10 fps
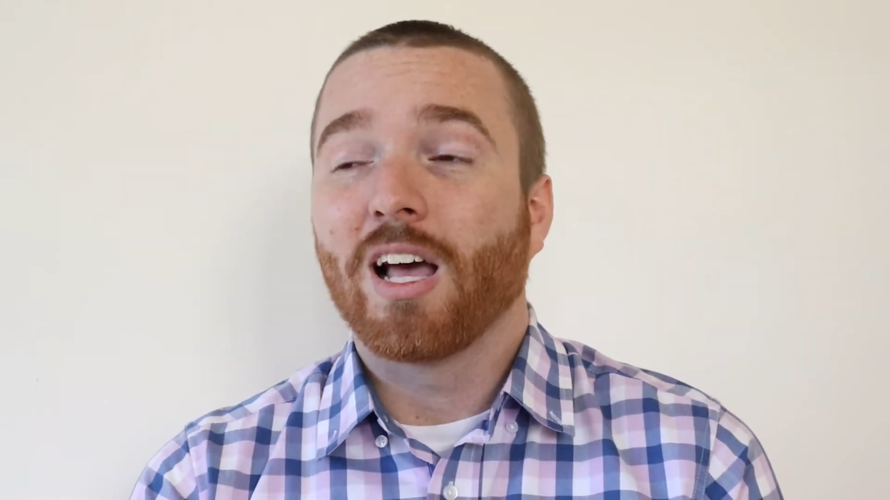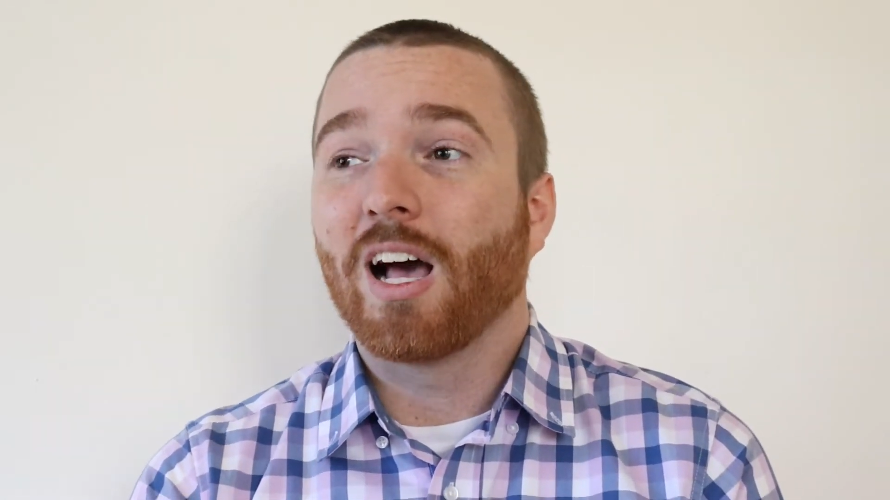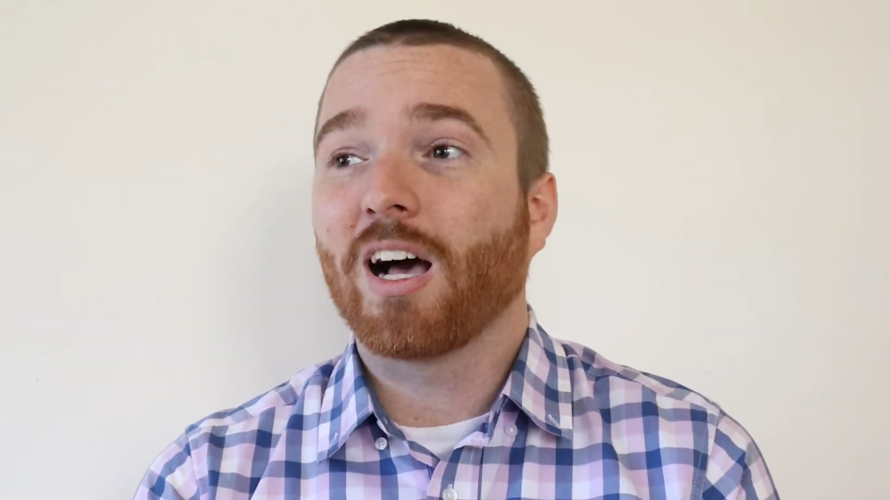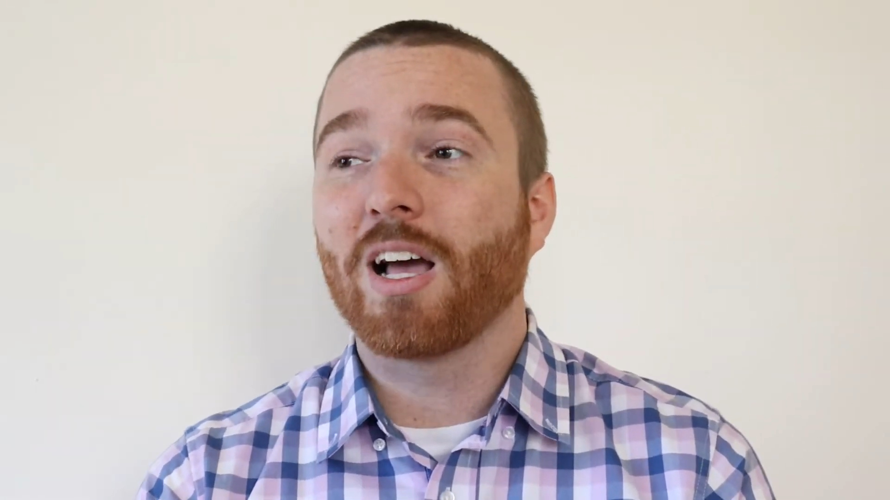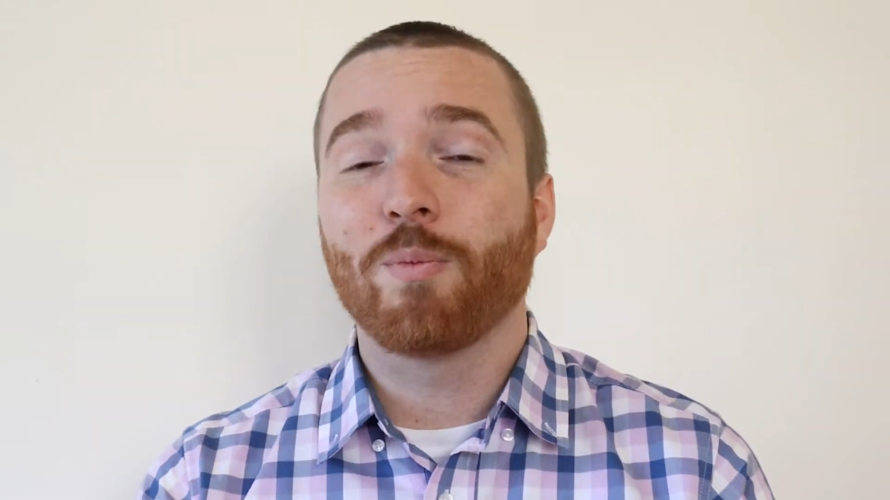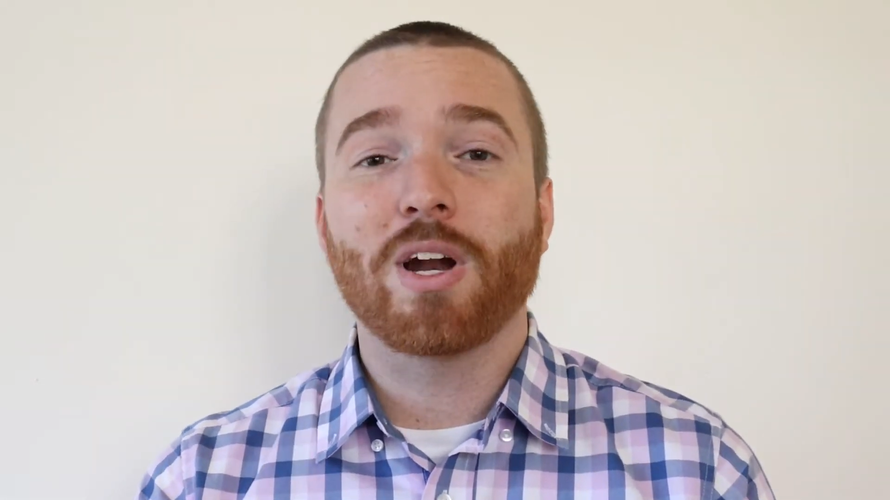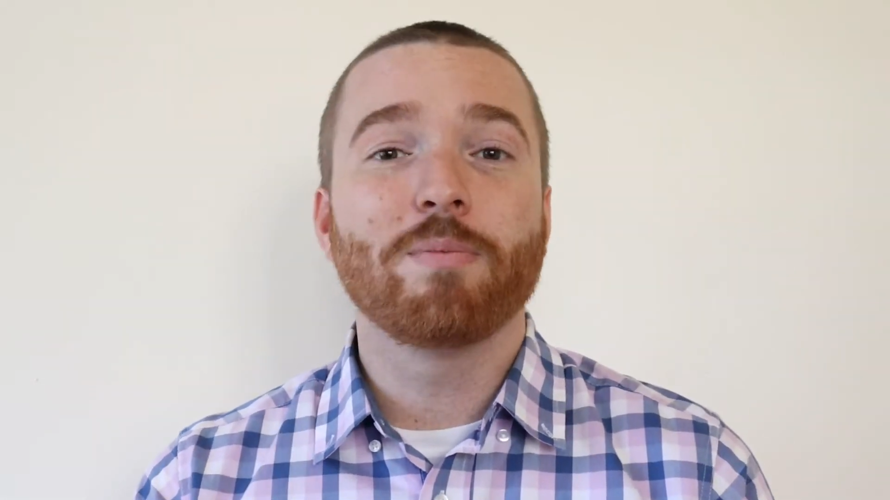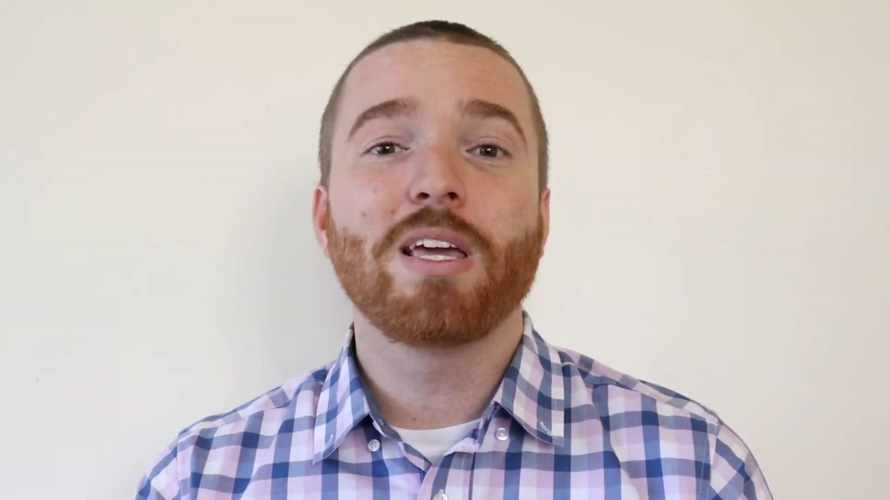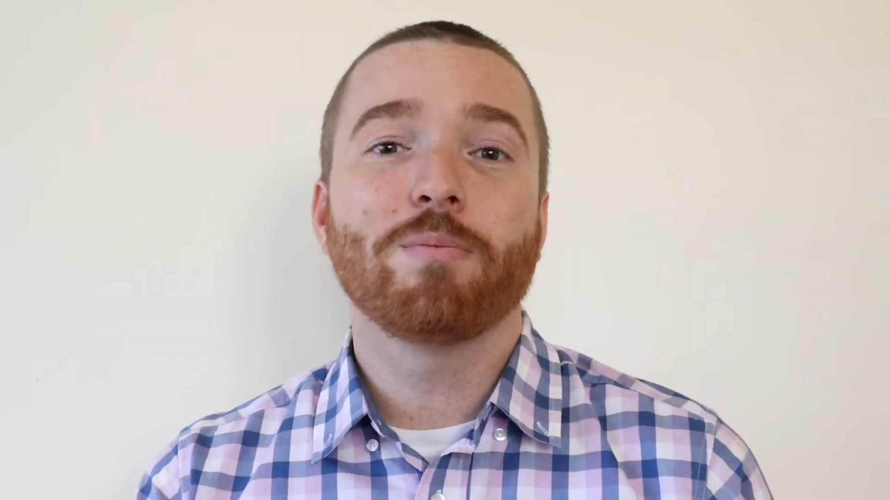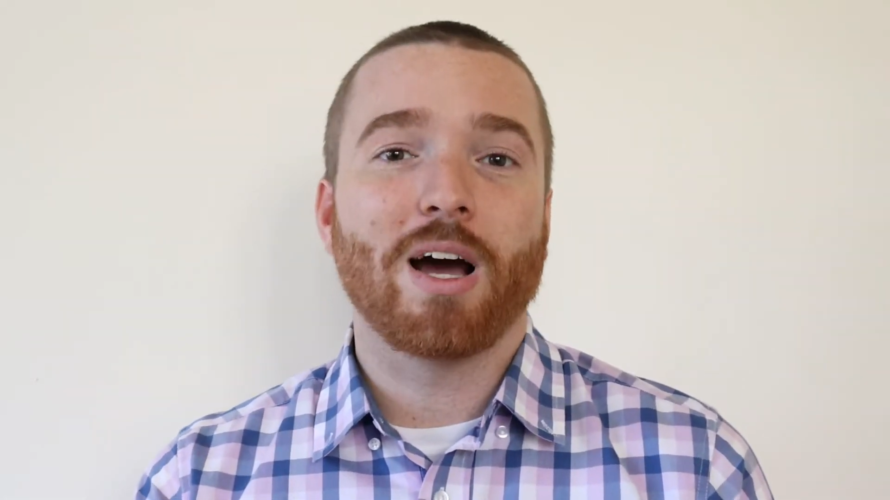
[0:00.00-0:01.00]
And what I
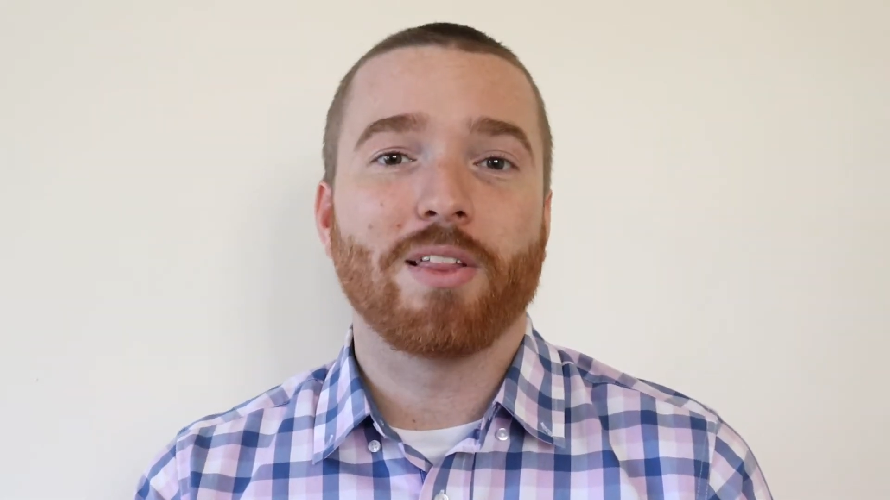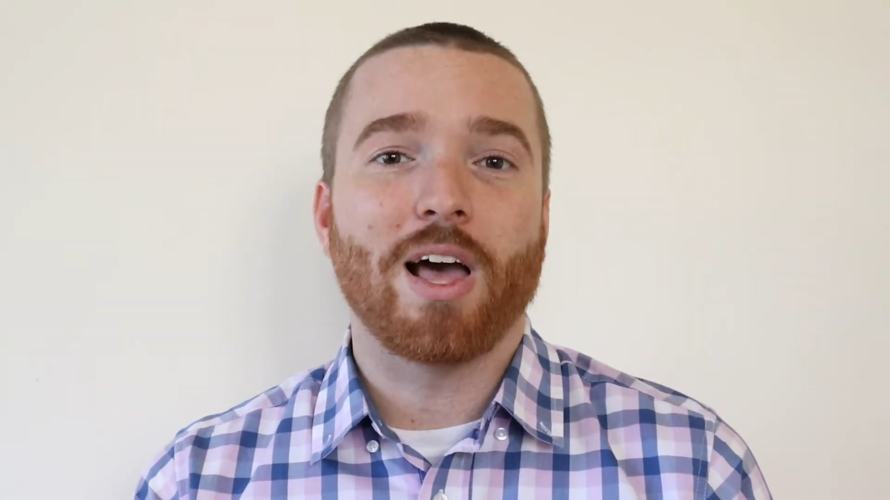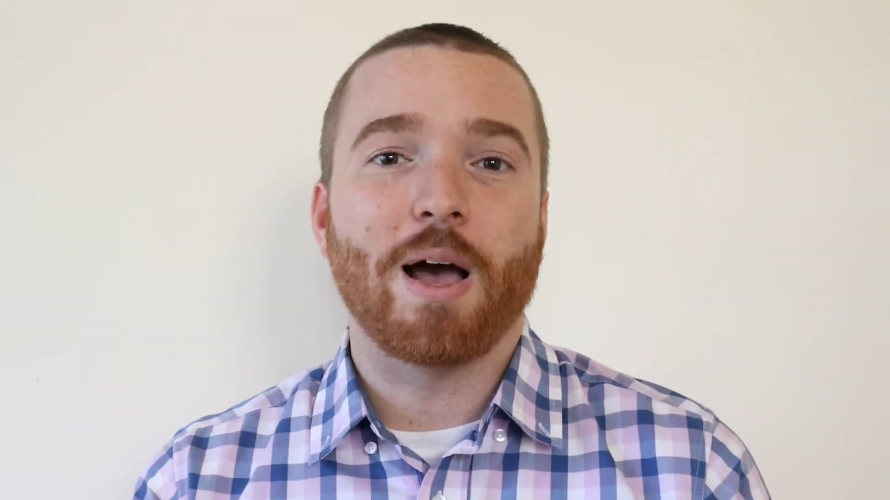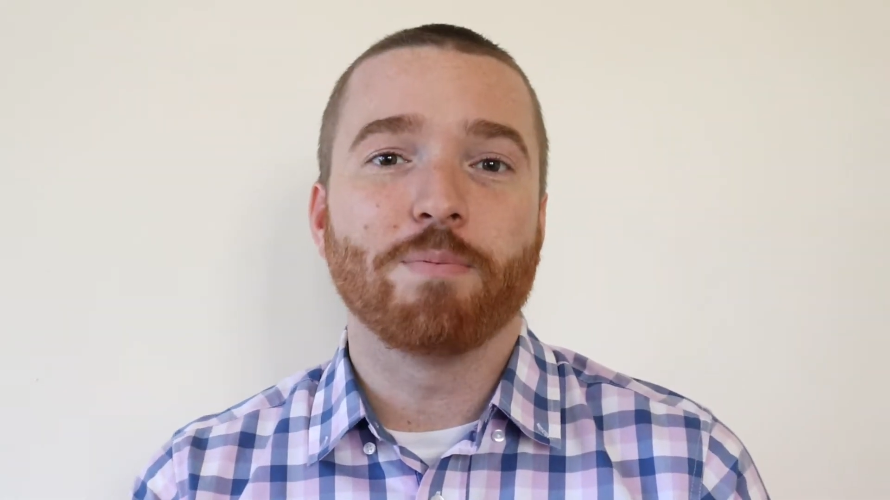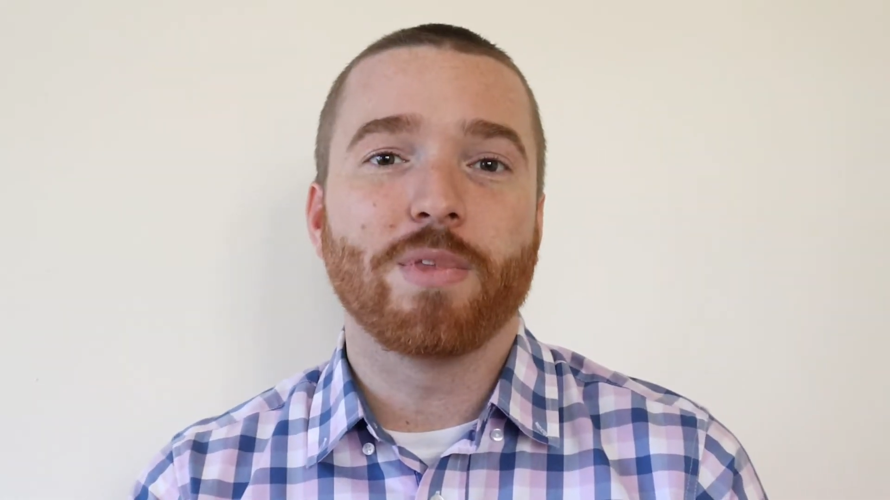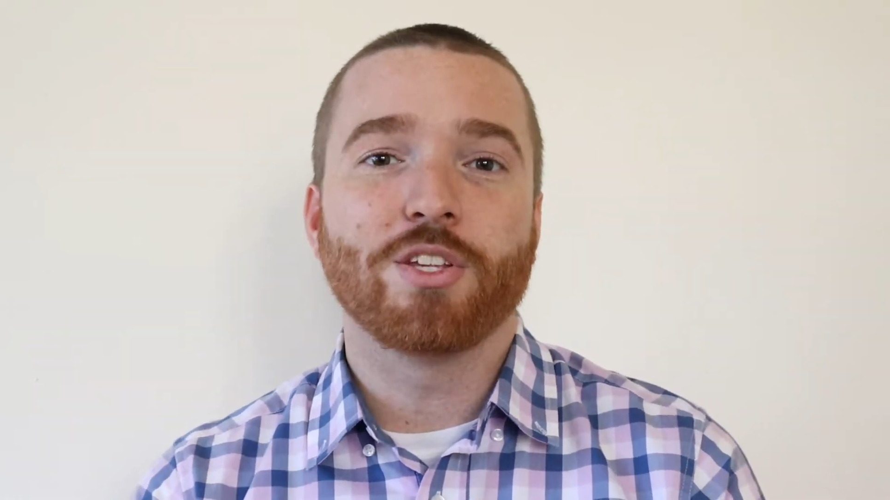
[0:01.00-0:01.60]
mean by that